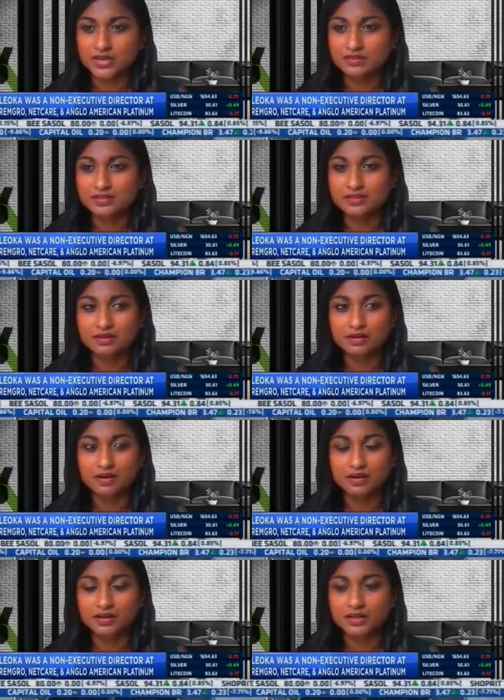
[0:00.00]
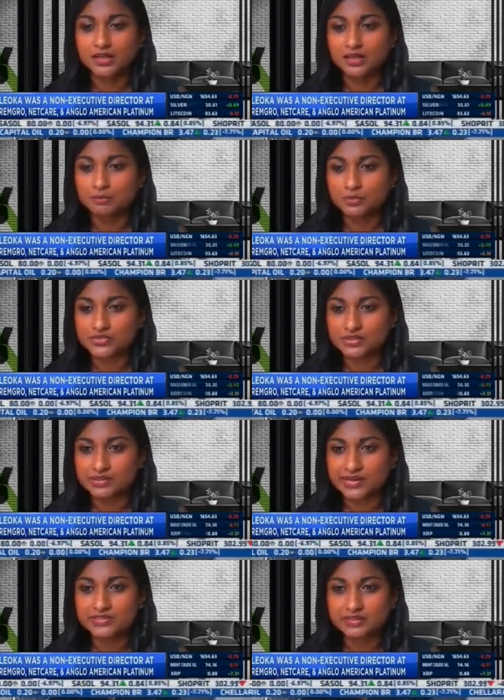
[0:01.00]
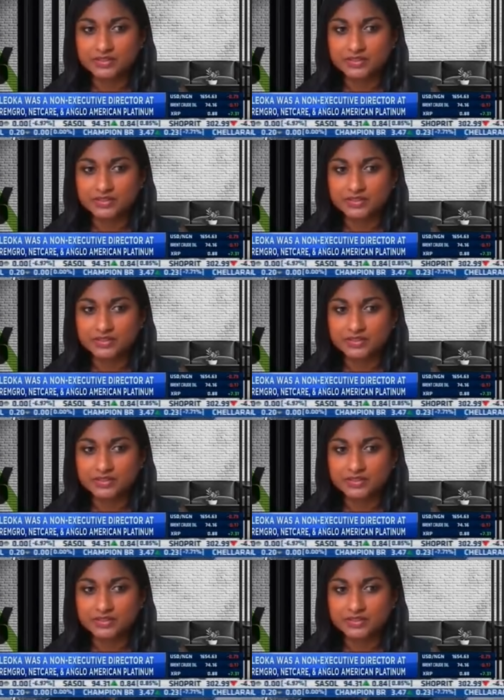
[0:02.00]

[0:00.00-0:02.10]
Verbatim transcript: So I think they are moves in the right